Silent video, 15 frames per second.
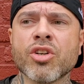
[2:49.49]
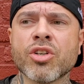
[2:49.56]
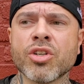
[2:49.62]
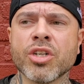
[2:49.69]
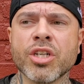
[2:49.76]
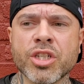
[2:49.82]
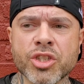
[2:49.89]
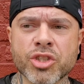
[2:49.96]
Your
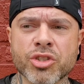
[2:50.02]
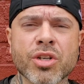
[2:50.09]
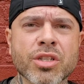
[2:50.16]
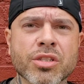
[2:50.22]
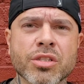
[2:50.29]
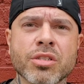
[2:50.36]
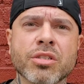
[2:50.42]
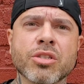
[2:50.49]

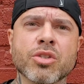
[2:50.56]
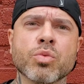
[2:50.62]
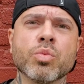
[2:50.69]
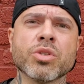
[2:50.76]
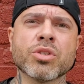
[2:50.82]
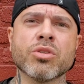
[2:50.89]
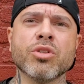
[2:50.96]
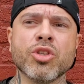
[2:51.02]
instructions is
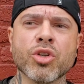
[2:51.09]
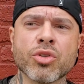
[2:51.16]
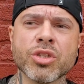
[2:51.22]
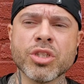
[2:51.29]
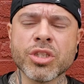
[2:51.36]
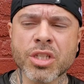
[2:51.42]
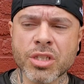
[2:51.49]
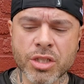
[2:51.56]
what's
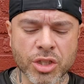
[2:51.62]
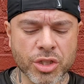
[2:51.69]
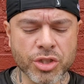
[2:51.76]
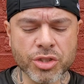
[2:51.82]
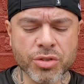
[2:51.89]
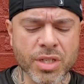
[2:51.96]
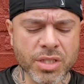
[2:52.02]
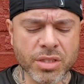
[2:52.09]
your
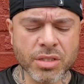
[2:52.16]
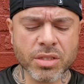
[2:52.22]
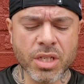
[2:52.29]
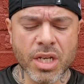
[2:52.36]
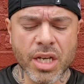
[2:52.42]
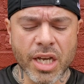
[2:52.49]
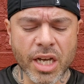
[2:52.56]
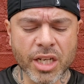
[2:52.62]
instructions,
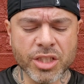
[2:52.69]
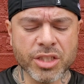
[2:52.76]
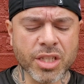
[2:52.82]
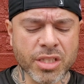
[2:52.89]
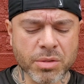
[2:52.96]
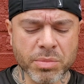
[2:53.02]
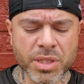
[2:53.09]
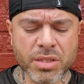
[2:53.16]

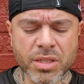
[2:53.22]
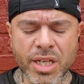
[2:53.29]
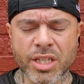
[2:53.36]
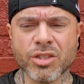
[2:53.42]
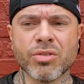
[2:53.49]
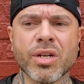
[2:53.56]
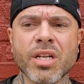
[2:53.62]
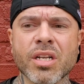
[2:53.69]
adjustments,
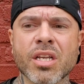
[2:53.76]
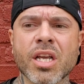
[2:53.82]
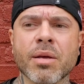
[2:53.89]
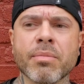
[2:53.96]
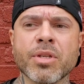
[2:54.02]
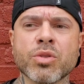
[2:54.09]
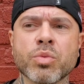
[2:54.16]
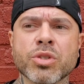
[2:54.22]
and training
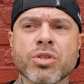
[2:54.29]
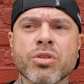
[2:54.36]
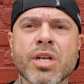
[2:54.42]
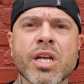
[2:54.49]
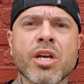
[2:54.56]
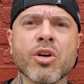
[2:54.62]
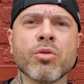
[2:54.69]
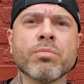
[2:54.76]
camp is what's
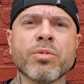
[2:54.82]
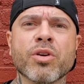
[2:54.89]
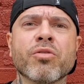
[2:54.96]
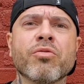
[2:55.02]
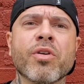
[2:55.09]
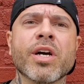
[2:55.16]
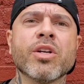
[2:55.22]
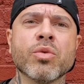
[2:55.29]
going to help
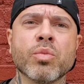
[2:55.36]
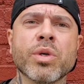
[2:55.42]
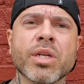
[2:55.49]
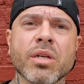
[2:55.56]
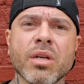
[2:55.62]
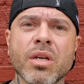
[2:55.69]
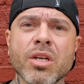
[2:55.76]
your fighter win.